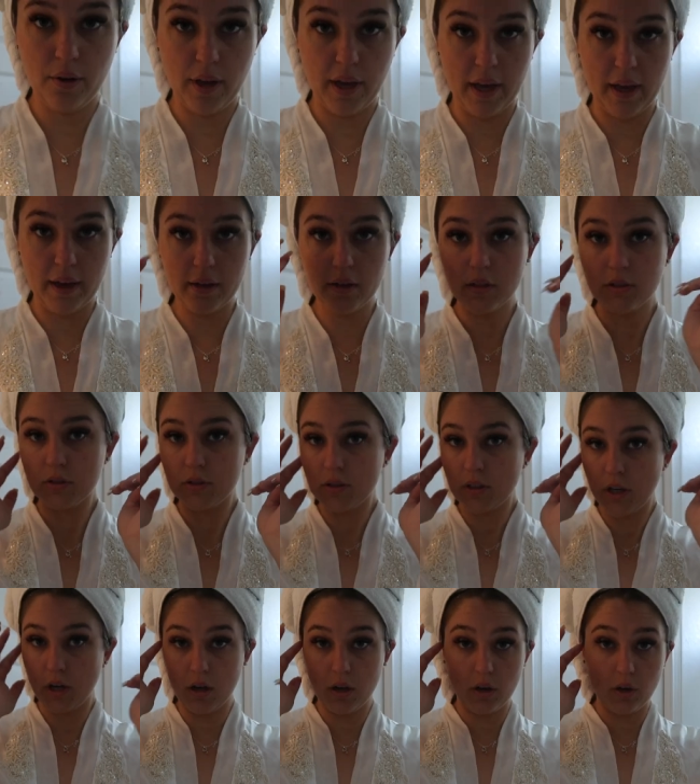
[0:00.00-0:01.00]
Okay,
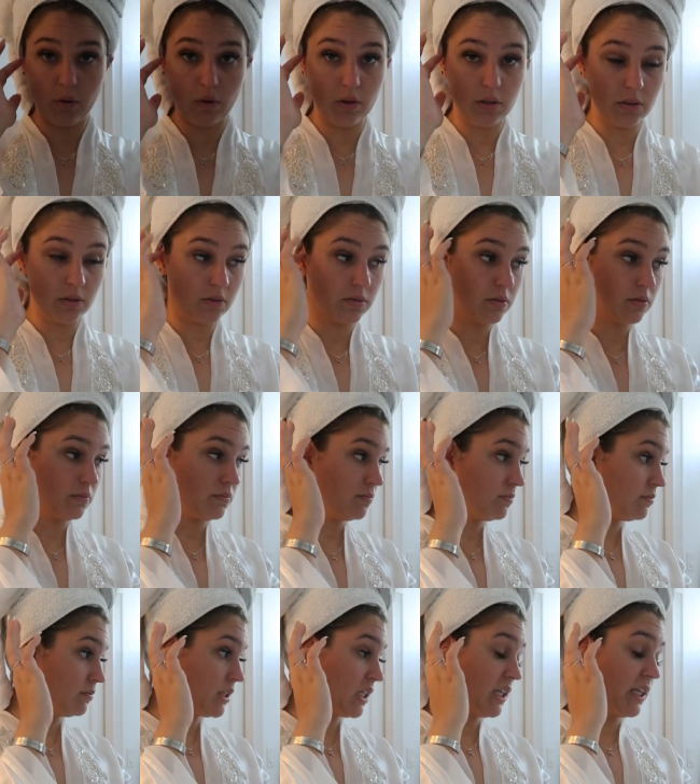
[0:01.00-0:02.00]
so
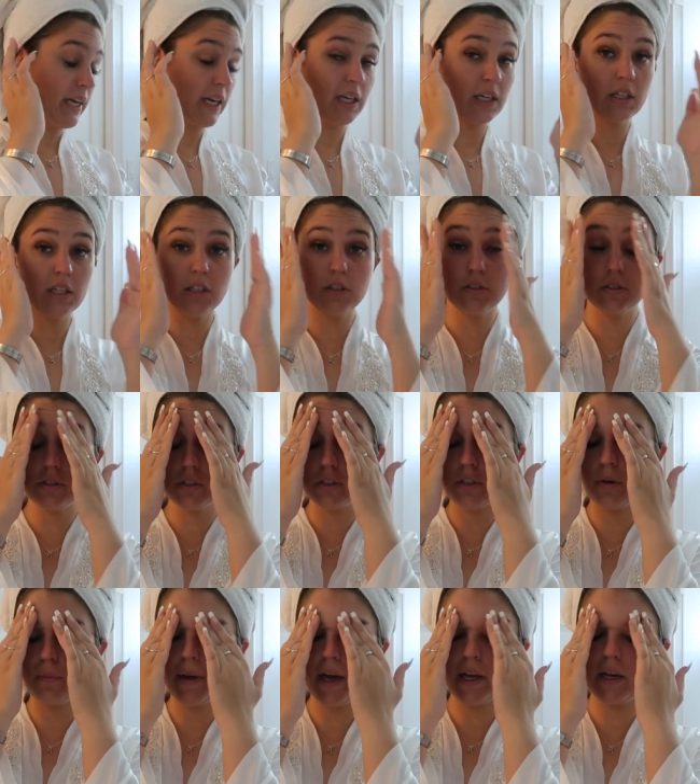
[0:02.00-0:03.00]
the lighting in here is
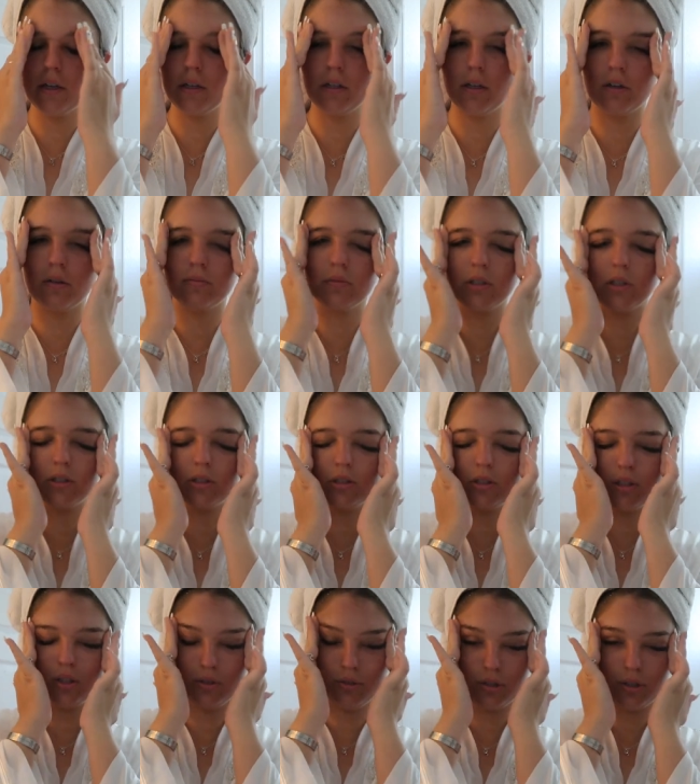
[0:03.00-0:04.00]
so bad. I know, I'm
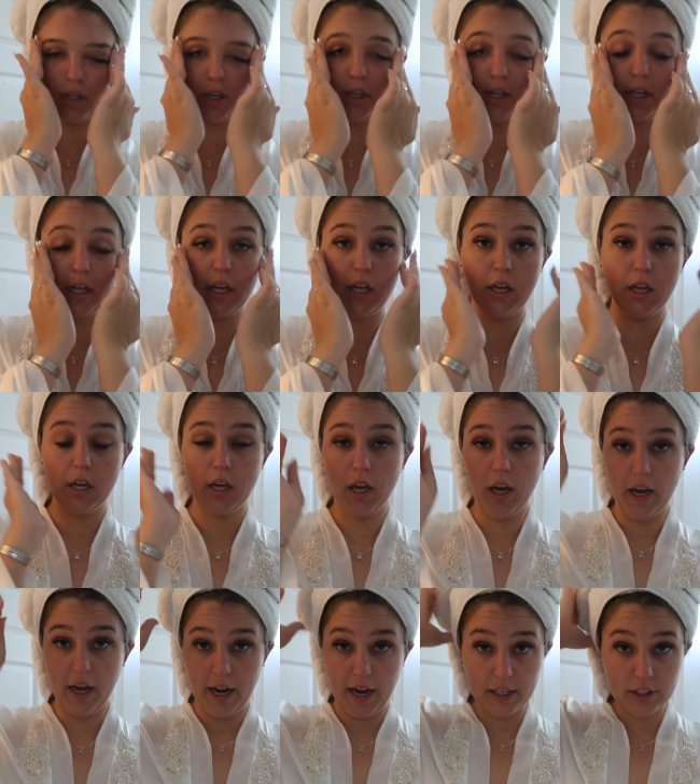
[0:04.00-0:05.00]
so sorry.
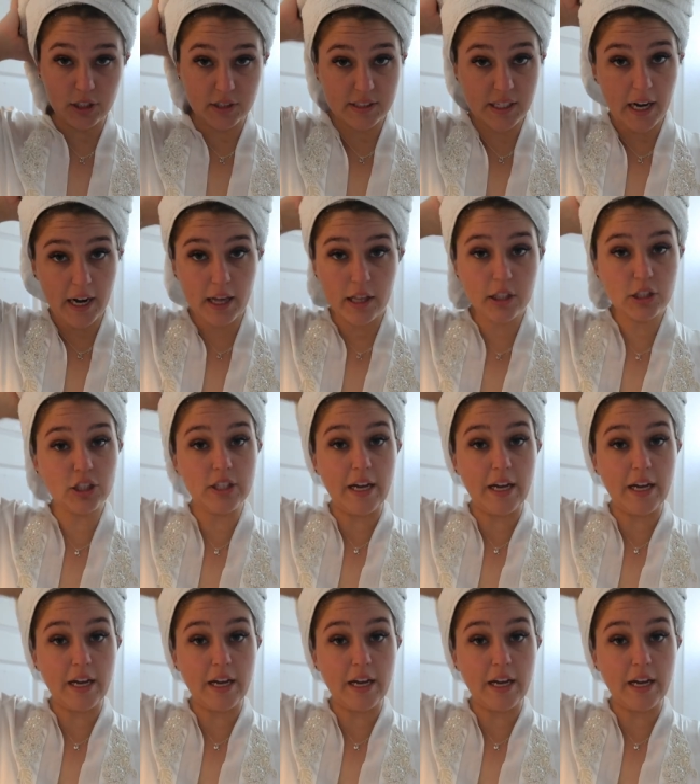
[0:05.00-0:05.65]
I just got out of the